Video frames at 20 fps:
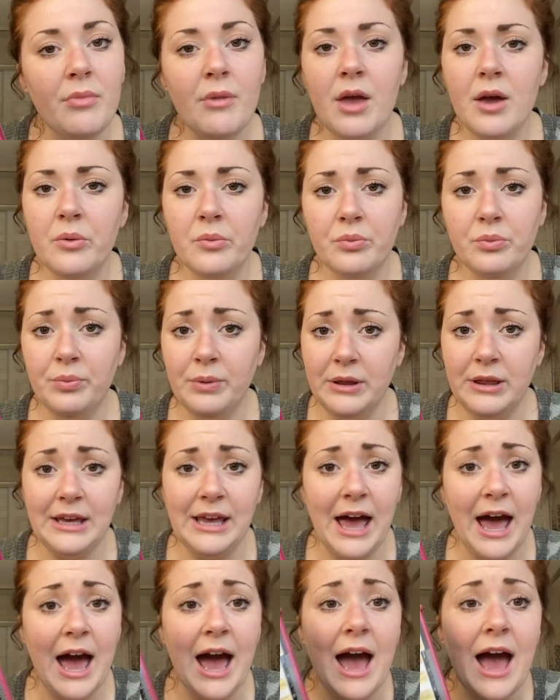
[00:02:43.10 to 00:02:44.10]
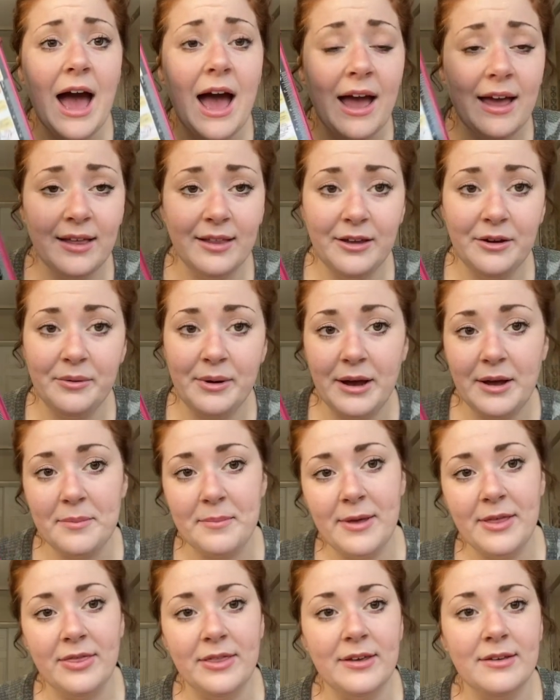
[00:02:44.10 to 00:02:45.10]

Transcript: I really highly recommend